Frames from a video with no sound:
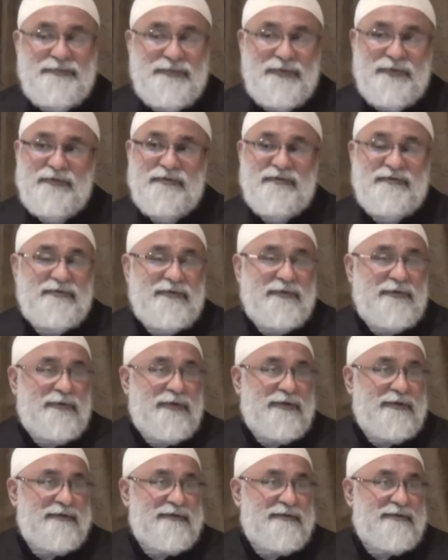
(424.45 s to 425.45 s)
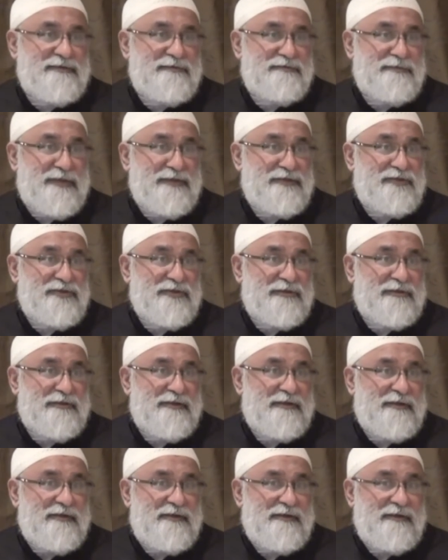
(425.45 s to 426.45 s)
Beautiful qualities mentioned
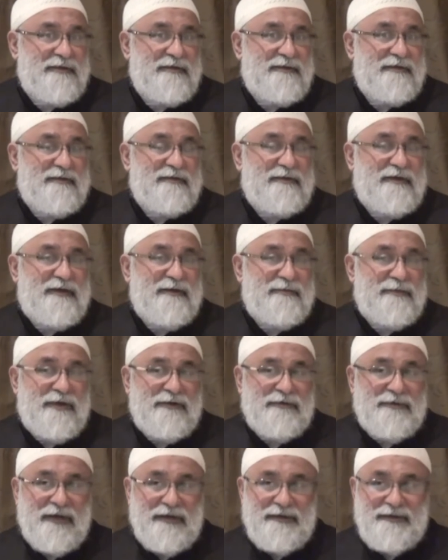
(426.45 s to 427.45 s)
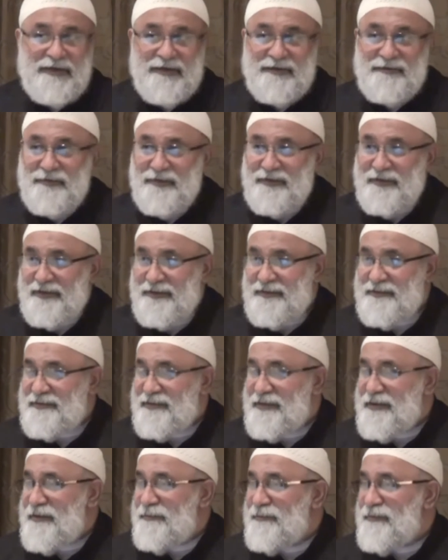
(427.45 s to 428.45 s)
about Ali Akbar alayhi
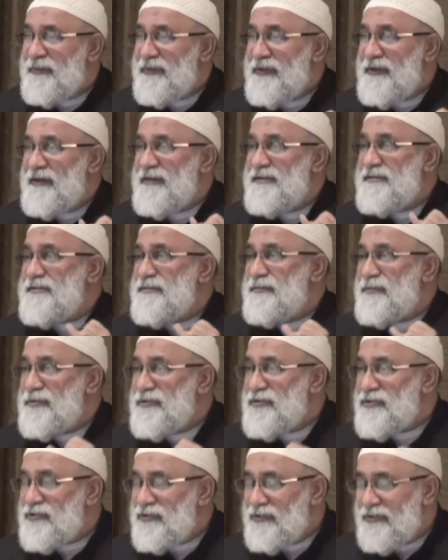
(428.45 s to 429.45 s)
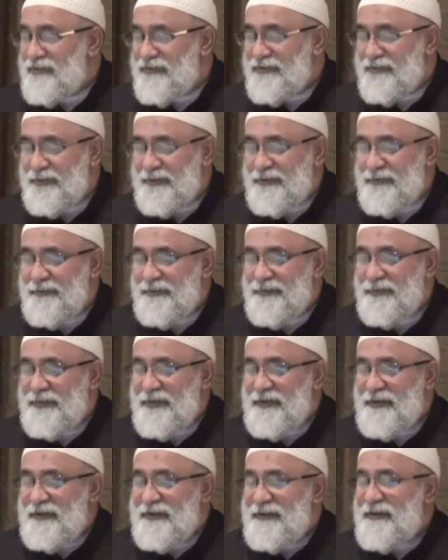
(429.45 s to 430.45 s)
salam. He is the most truthful.
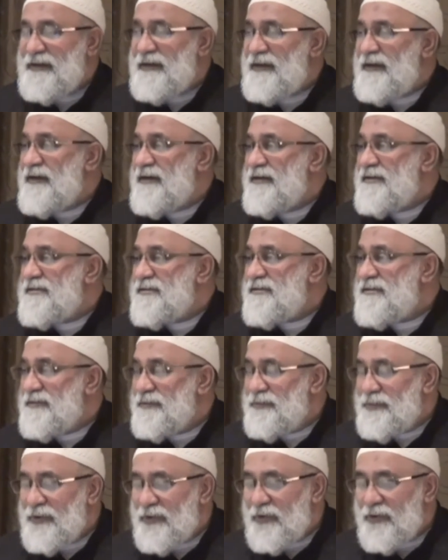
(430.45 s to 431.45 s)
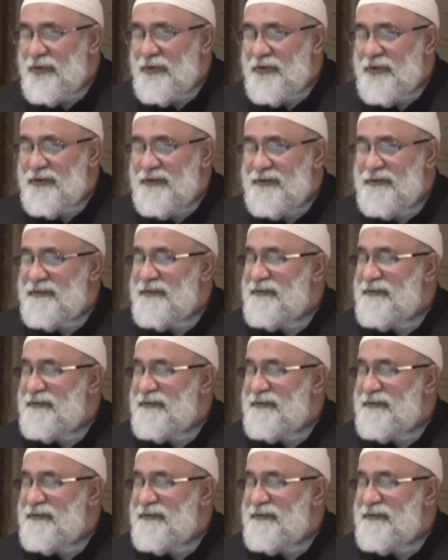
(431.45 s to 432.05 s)
He is the pure.